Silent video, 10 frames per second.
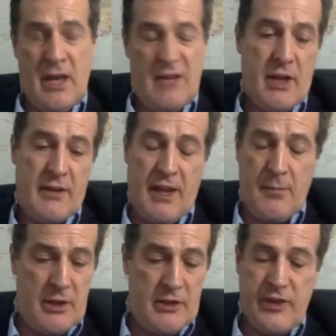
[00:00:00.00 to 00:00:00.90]
and
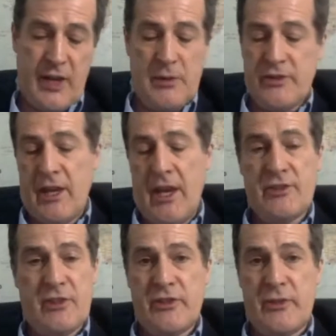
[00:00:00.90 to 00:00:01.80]
Amy, the same, it's a
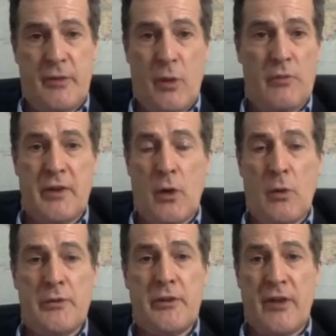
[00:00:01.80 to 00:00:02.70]
case it's evolving
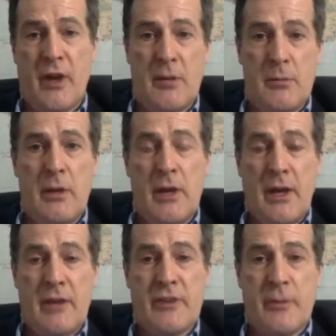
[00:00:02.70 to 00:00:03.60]
all the time.
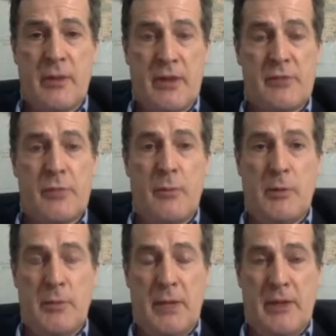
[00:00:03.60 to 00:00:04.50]
It's something that's probably
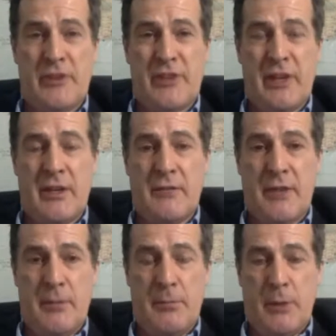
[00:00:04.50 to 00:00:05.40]
been
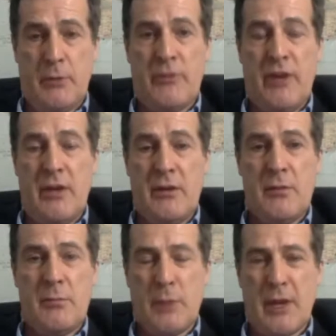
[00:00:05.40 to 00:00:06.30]
instinctively built in,
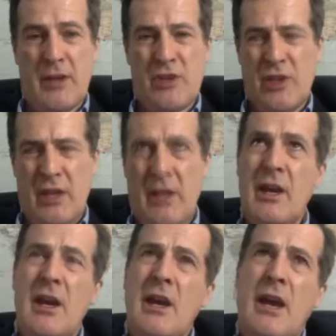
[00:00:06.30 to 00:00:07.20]
but actually
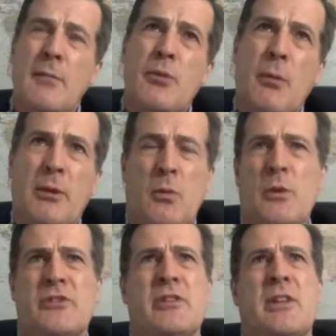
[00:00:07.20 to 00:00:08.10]
it probably
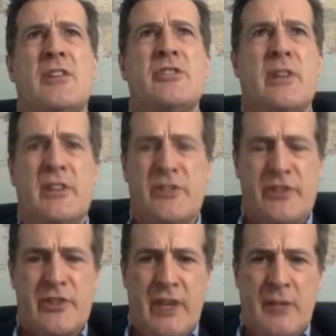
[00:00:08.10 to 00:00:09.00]
wasn't necessarily
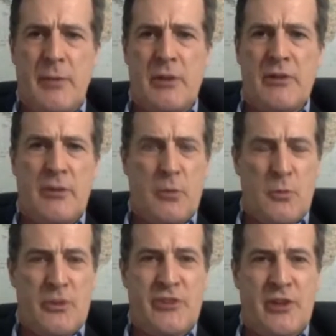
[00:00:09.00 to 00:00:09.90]
sustainability when we
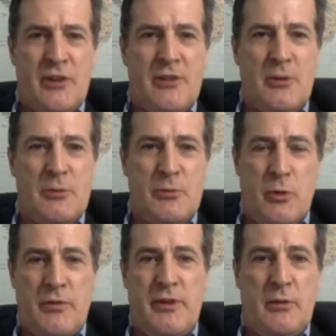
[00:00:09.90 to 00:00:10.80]
started. It was
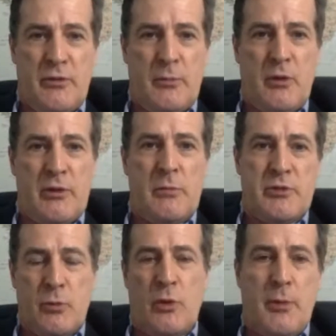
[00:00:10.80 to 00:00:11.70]
more field to bottle. It was
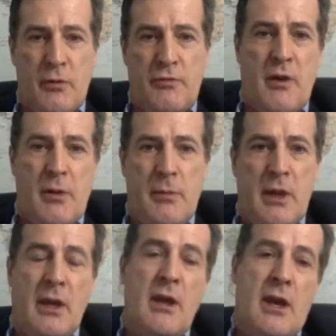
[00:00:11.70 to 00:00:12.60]
more about
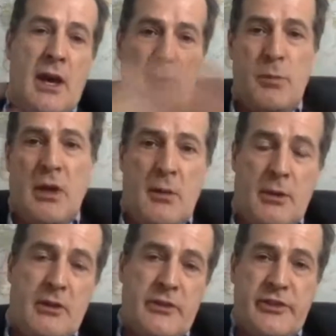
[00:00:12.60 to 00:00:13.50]
farming and
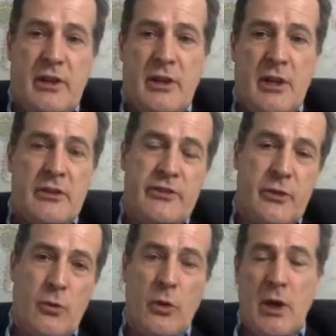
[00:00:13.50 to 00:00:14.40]
becoming distilling.
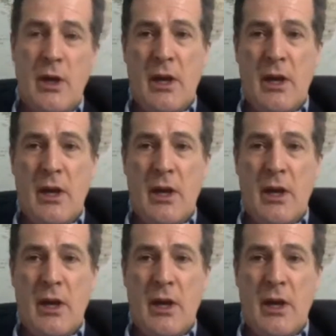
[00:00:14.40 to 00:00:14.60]
So